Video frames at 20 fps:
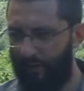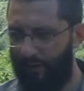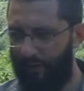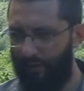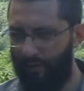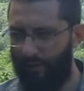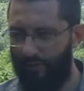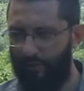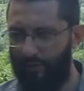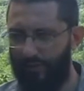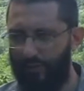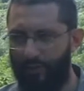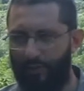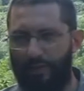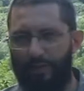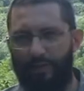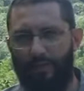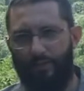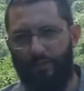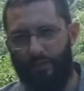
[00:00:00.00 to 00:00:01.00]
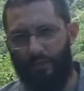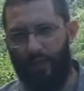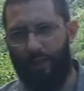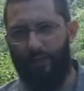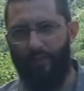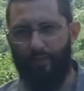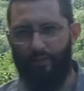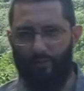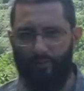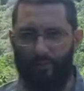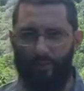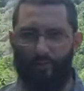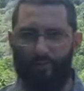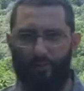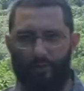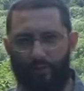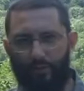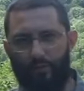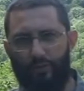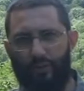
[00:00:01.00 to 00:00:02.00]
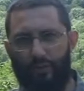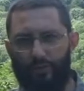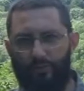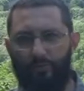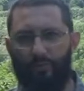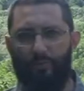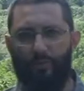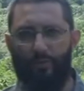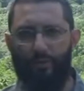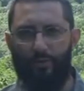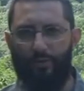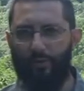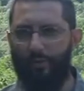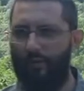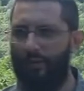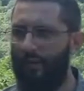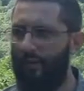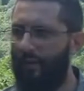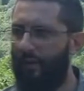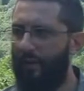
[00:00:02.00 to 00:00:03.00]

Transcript: saying that you always have to be this kind little milquetoast type of a person.